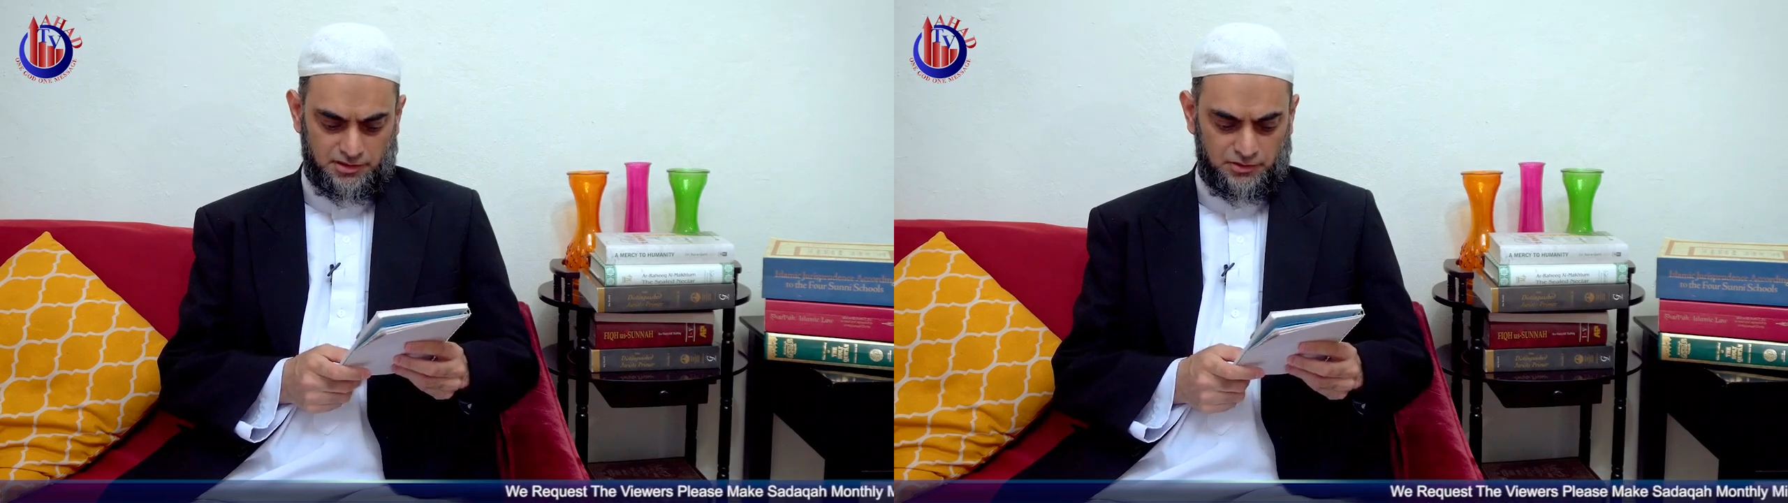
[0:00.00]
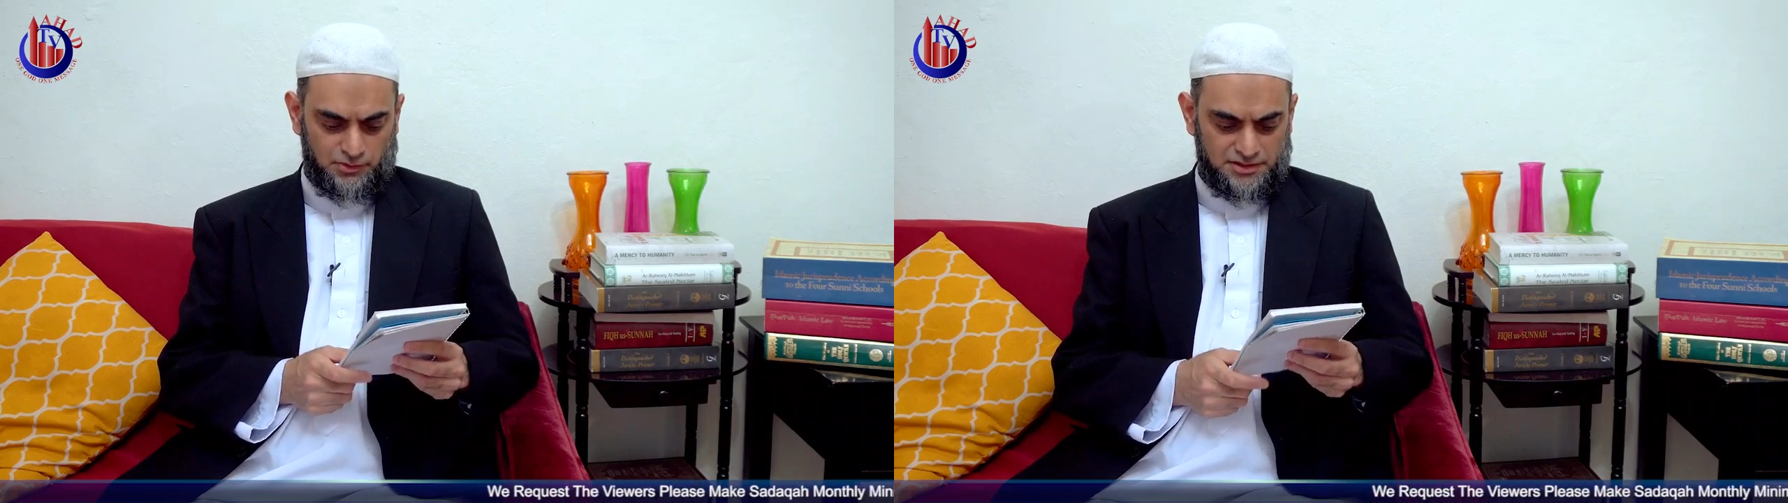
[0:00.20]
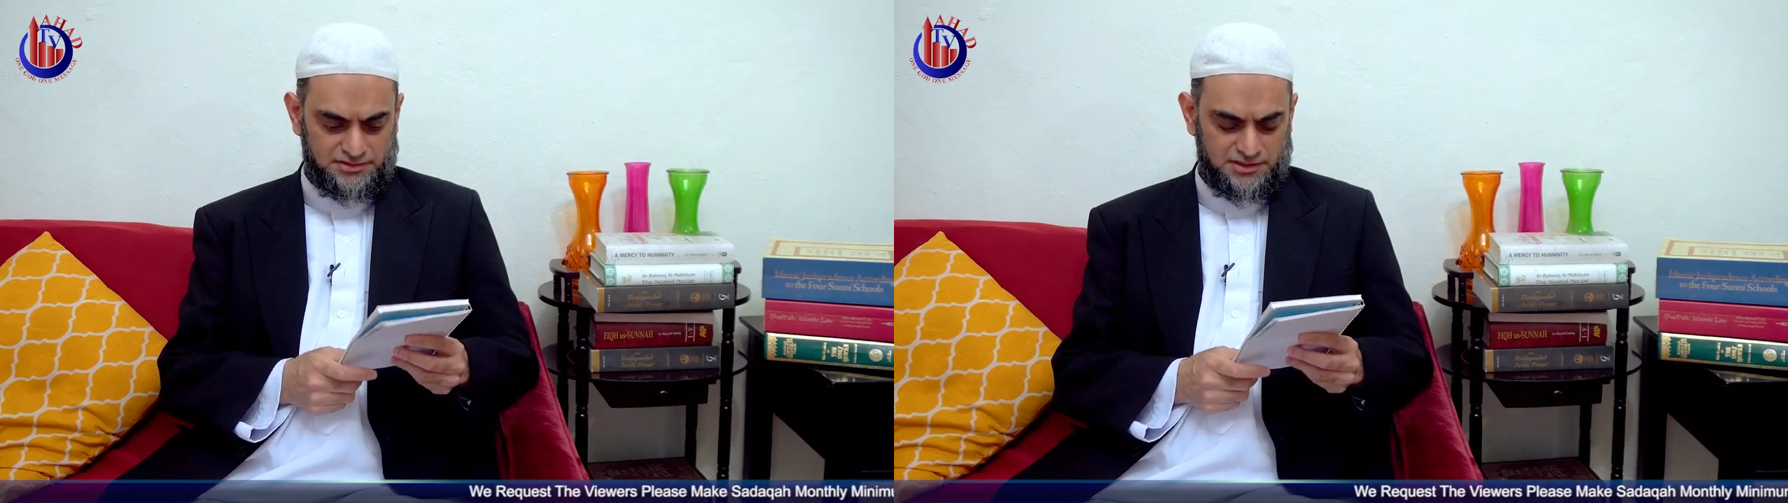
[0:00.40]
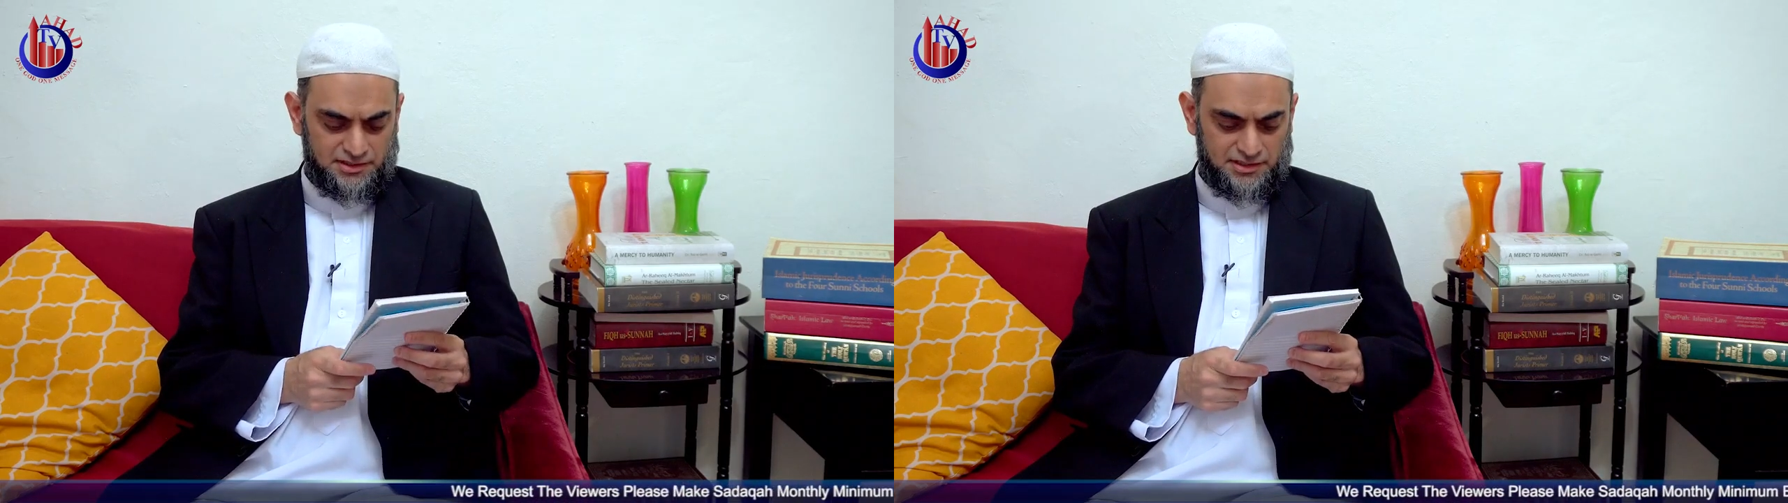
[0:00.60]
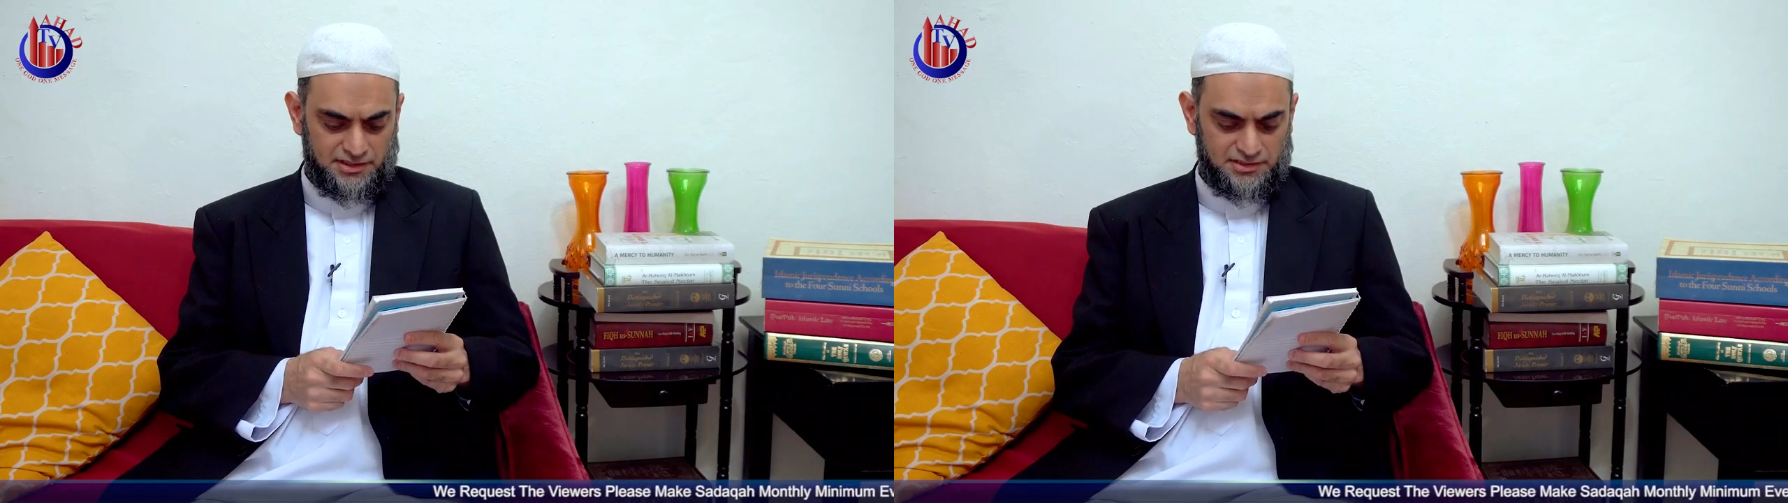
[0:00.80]
the question
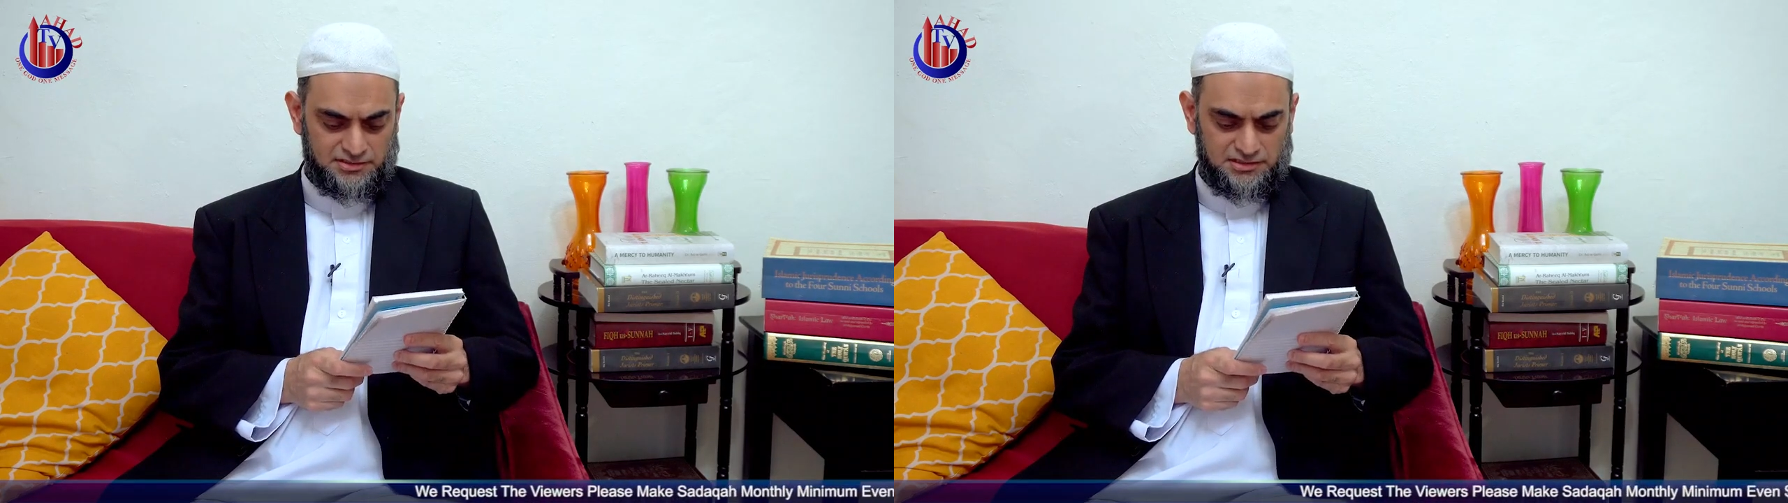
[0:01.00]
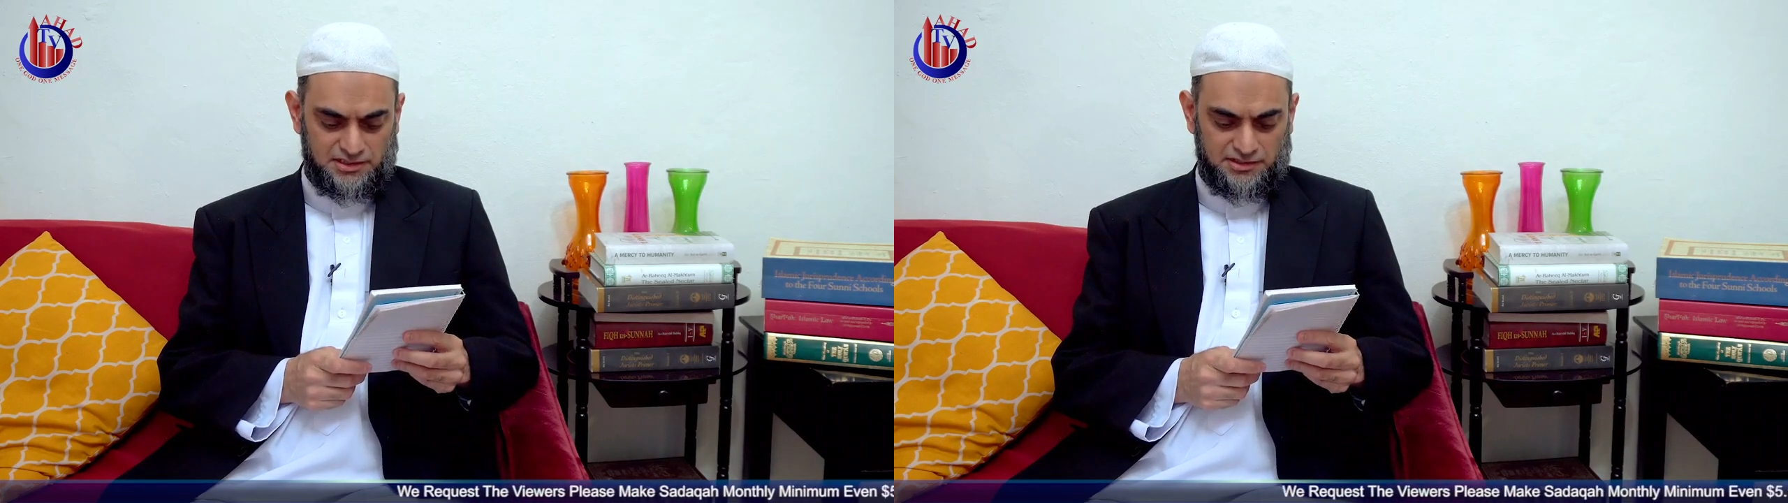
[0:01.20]
is